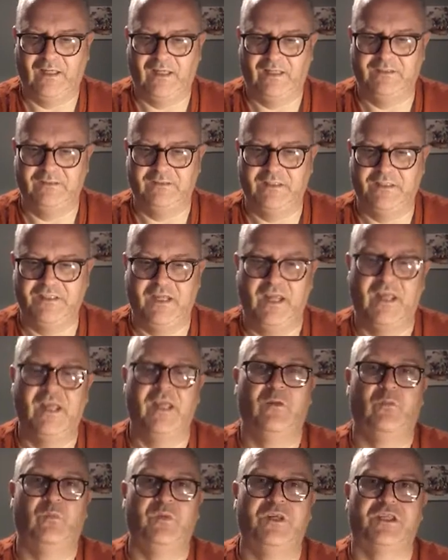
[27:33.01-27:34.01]
And
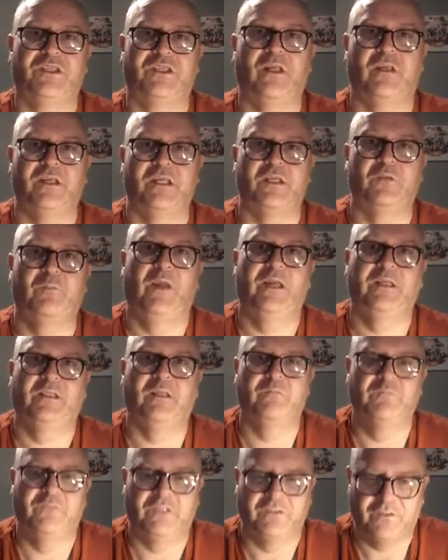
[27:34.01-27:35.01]
yet we still
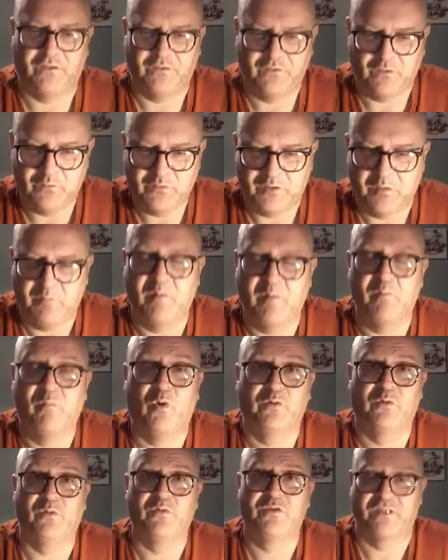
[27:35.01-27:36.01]
expect them to turn out to be
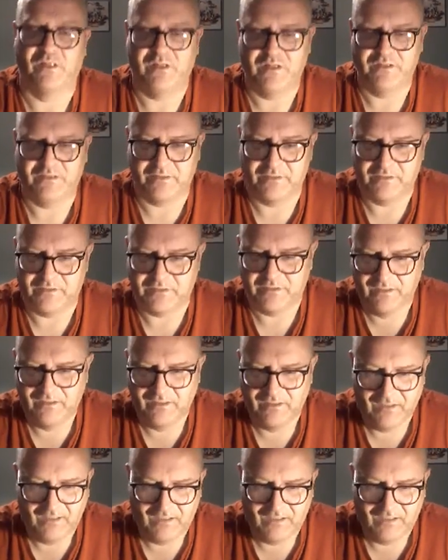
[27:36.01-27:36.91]
model citizens.